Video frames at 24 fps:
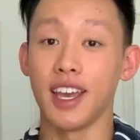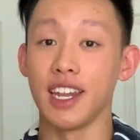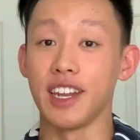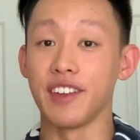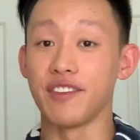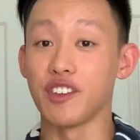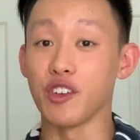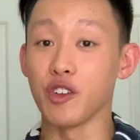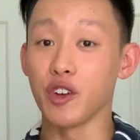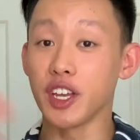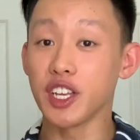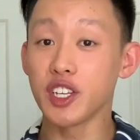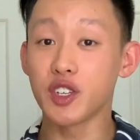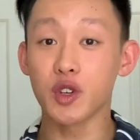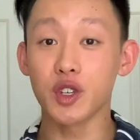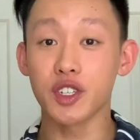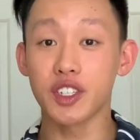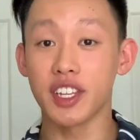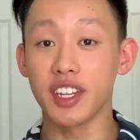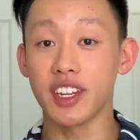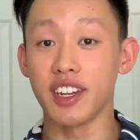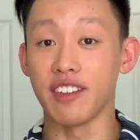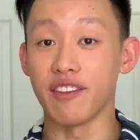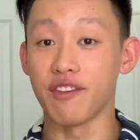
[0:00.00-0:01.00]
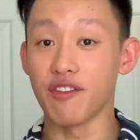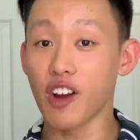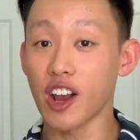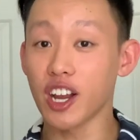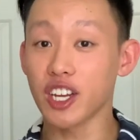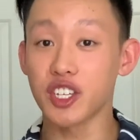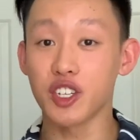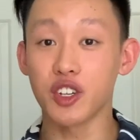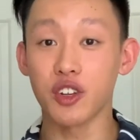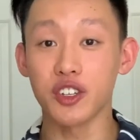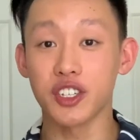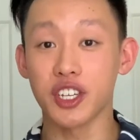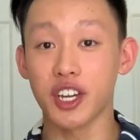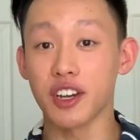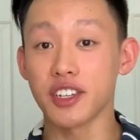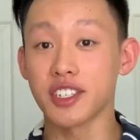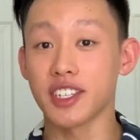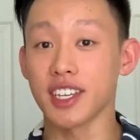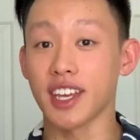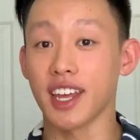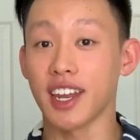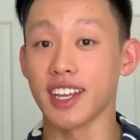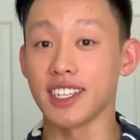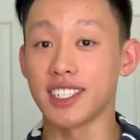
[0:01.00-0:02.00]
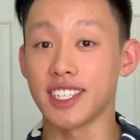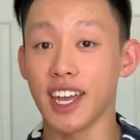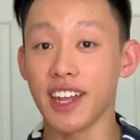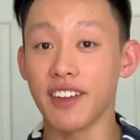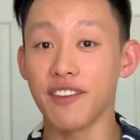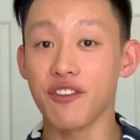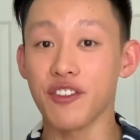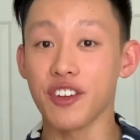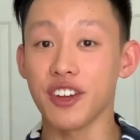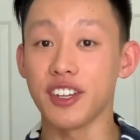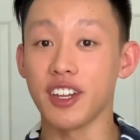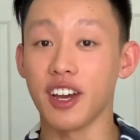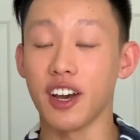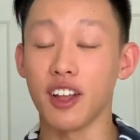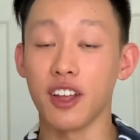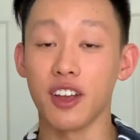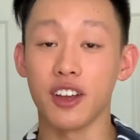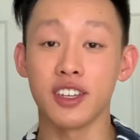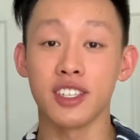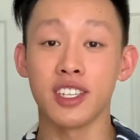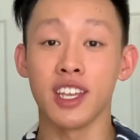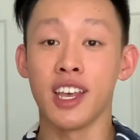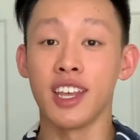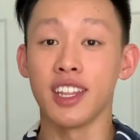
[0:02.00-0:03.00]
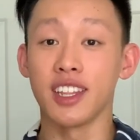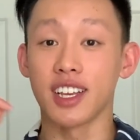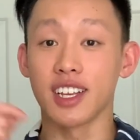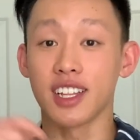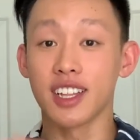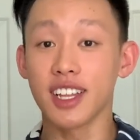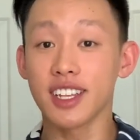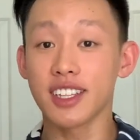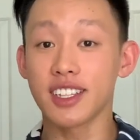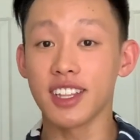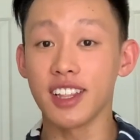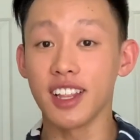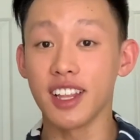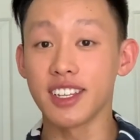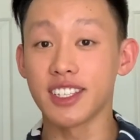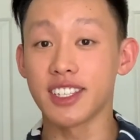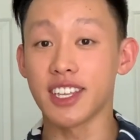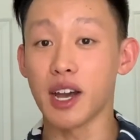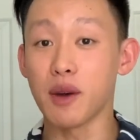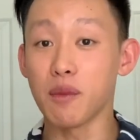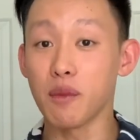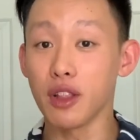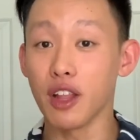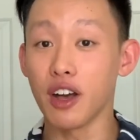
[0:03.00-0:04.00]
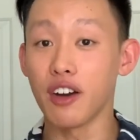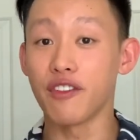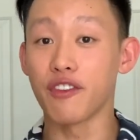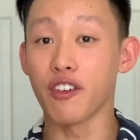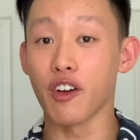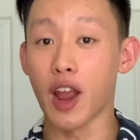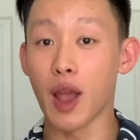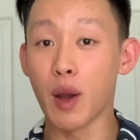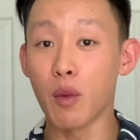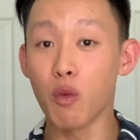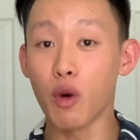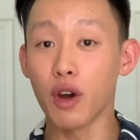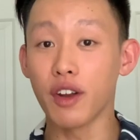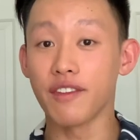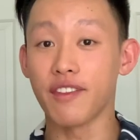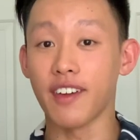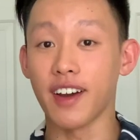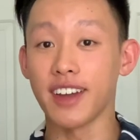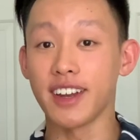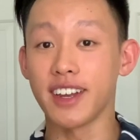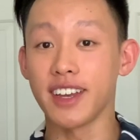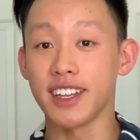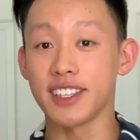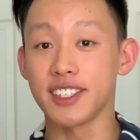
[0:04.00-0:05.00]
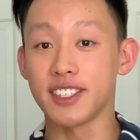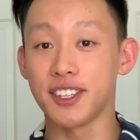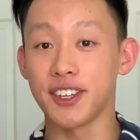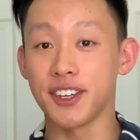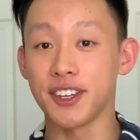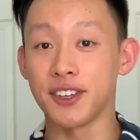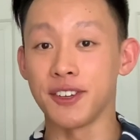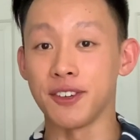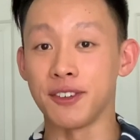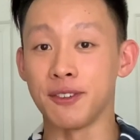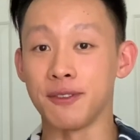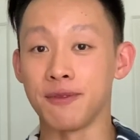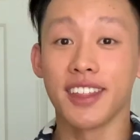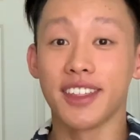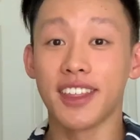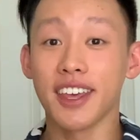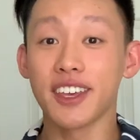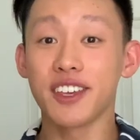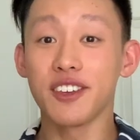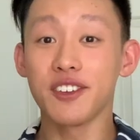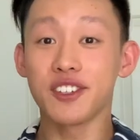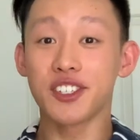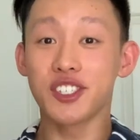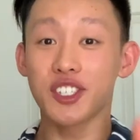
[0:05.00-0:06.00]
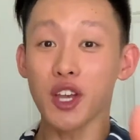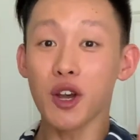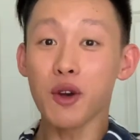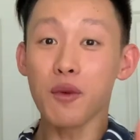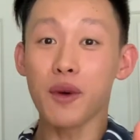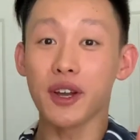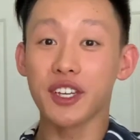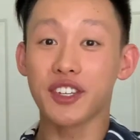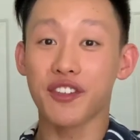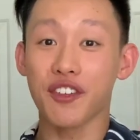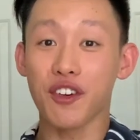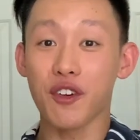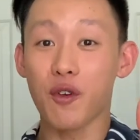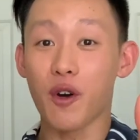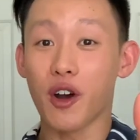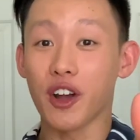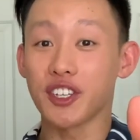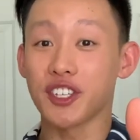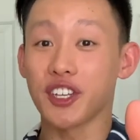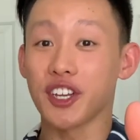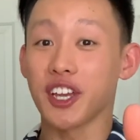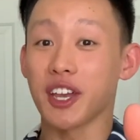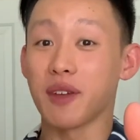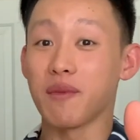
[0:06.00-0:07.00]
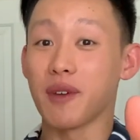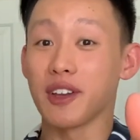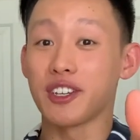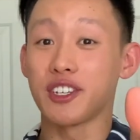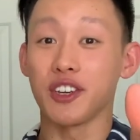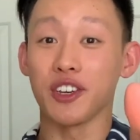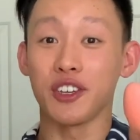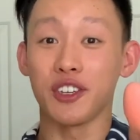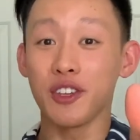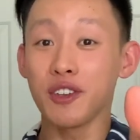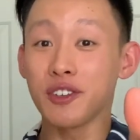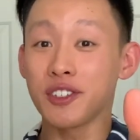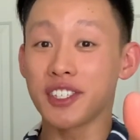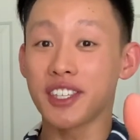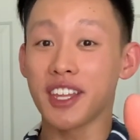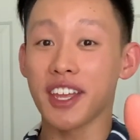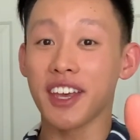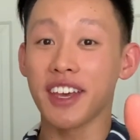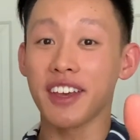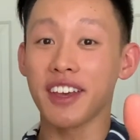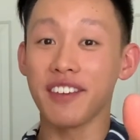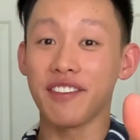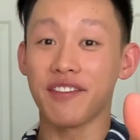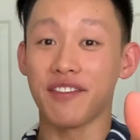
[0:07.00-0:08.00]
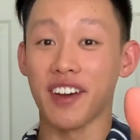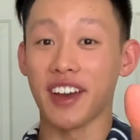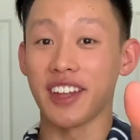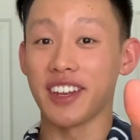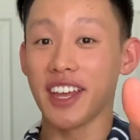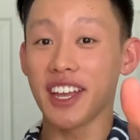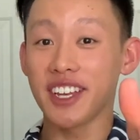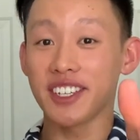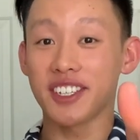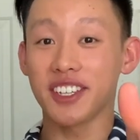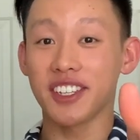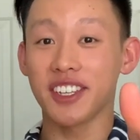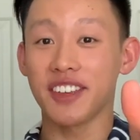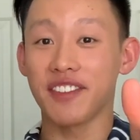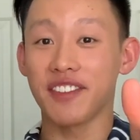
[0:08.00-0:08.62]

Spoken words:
if you're interested in fractional shares and getting 10 free dollars, then click the link down below for M1 Finance too. Thank you so much for watching, and make sure you stay financially